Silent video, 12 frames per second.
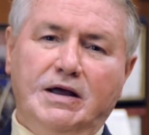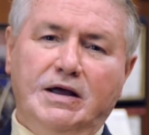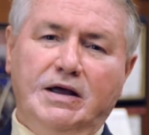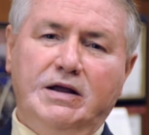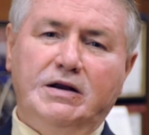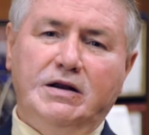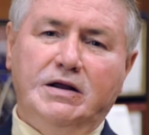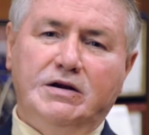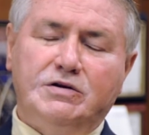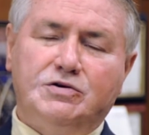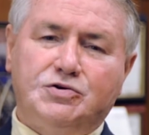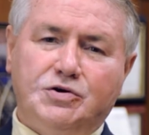
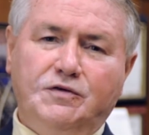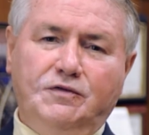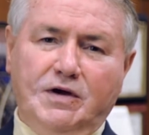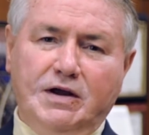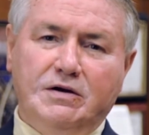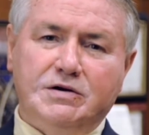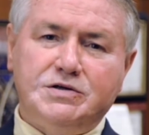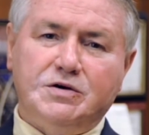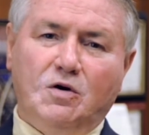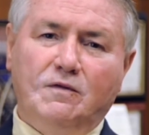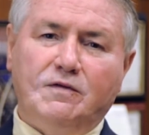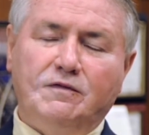in true figures,
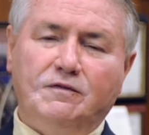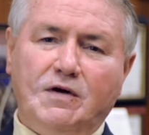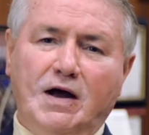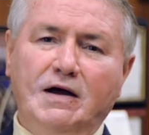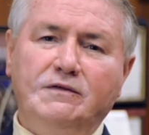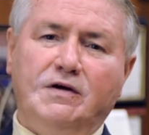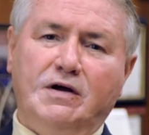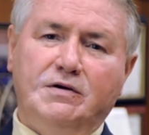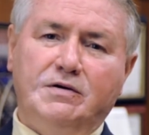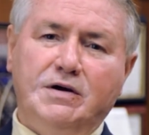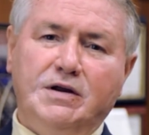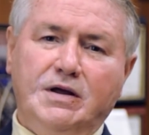over
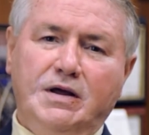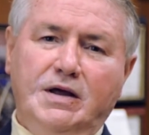$583